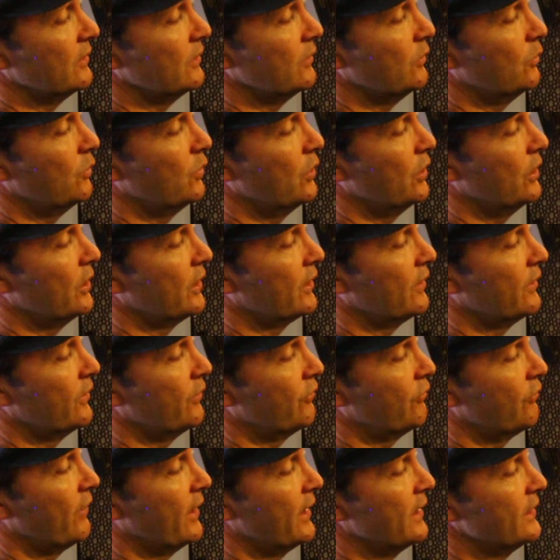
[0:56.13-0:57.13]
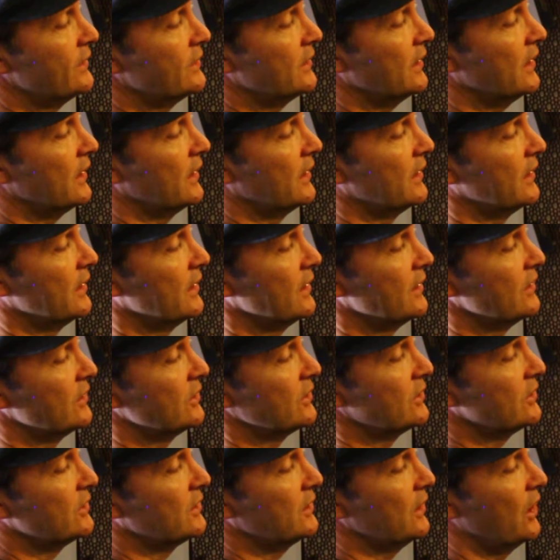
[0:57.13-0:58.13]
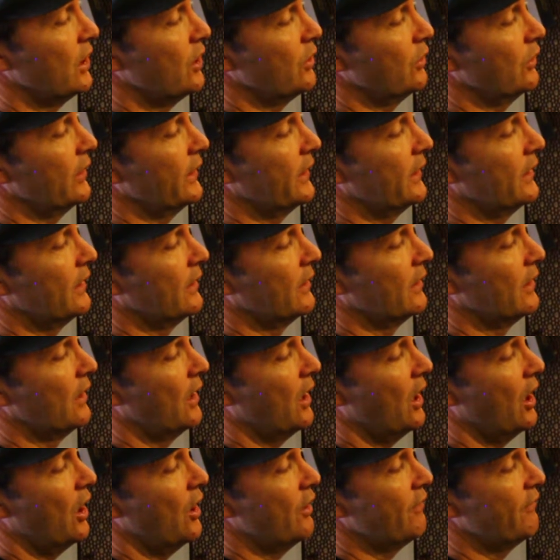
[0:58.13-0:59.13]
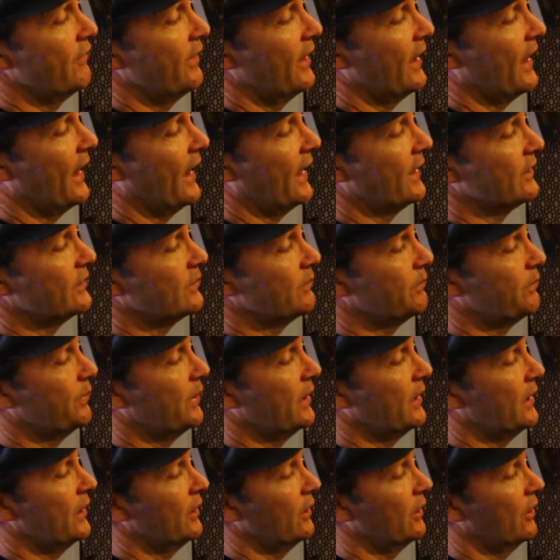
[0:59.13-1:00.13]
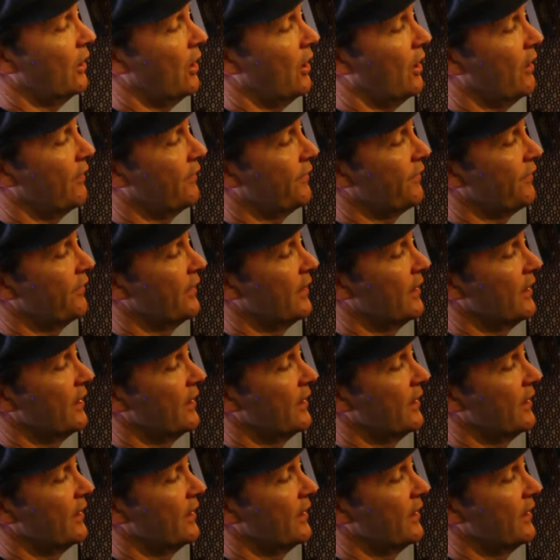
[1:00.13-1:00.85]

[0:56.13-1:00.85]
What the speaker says: work the razor slowly over the hat to peel off